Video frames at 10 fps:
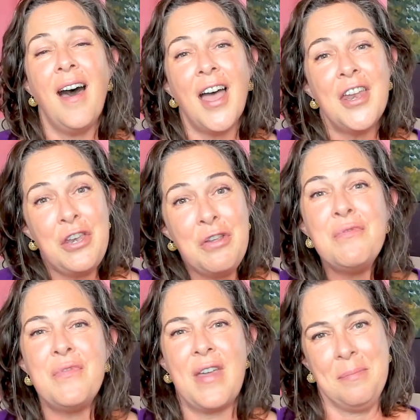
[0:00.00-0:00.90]
a new
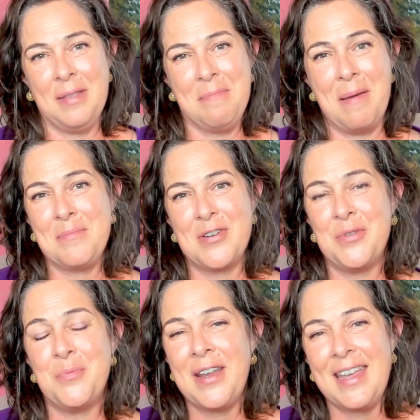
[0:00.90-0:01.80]
family member
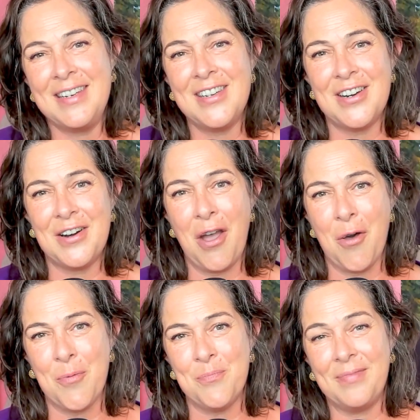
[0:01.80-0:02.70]
to bring into your
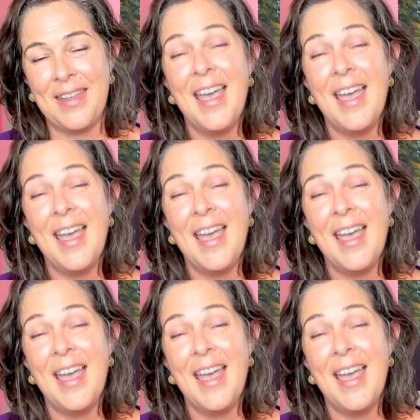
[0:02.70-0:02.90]
home?